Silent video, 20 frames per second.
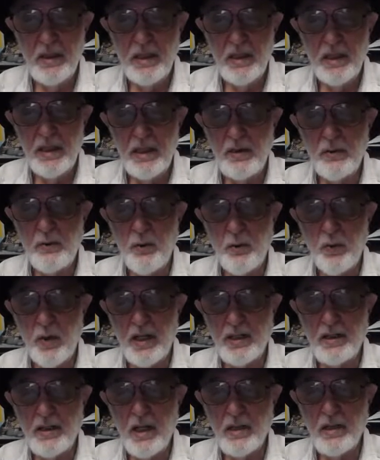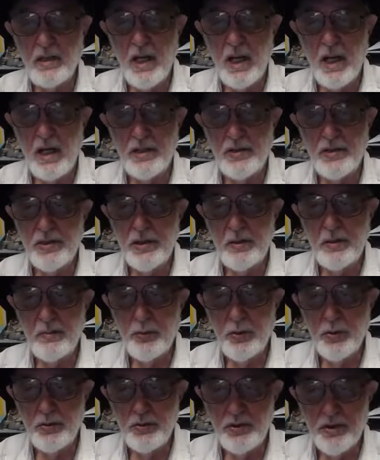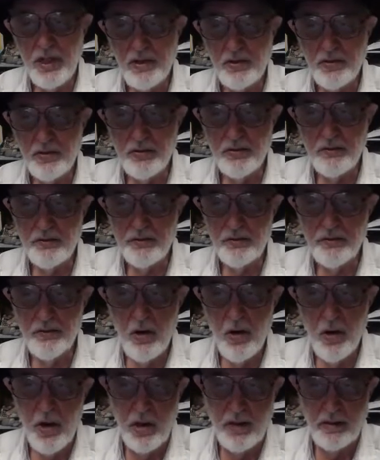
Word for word: in recognizing potential fraud.